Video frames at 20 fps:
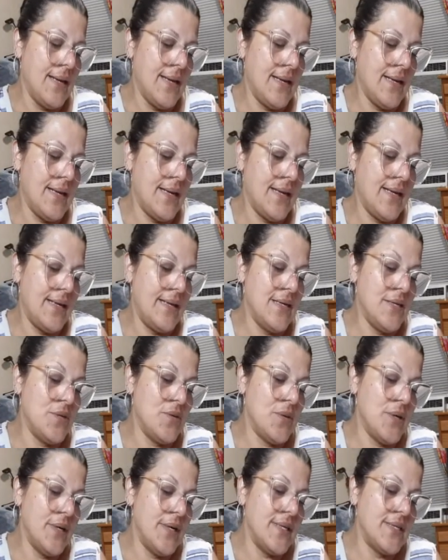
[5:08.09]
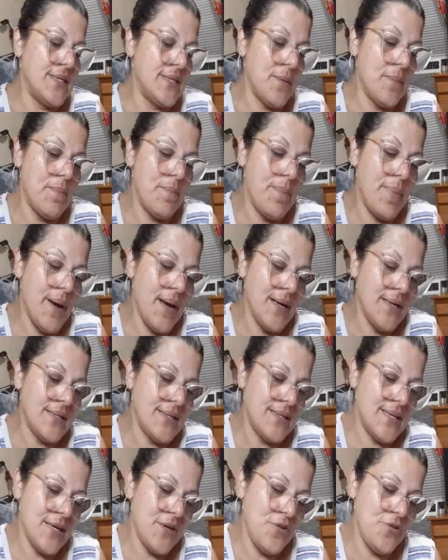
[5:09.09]
And then this one is the box
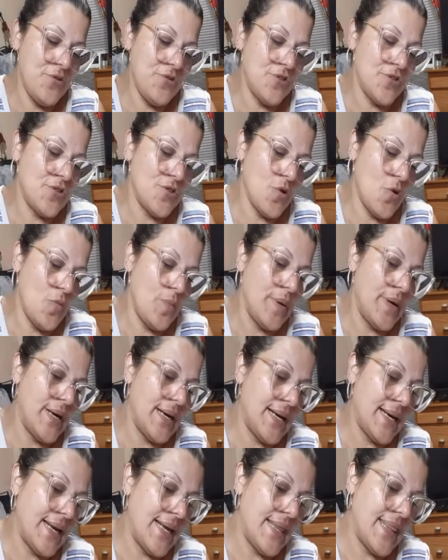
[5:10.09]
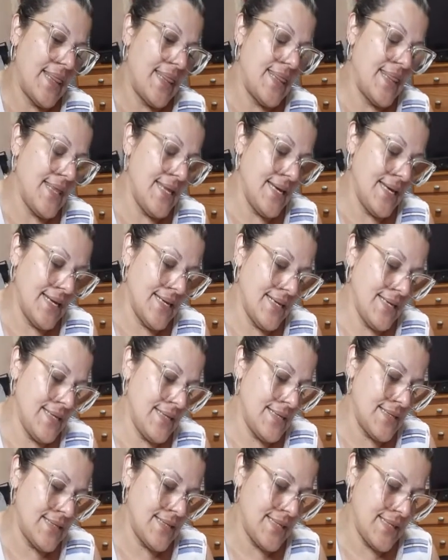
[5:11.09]
that you just open it like
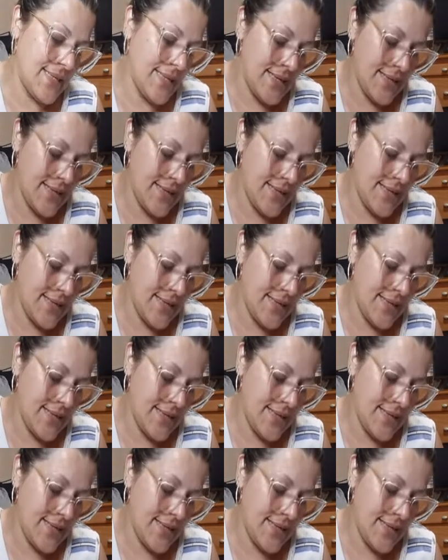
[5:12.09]
this.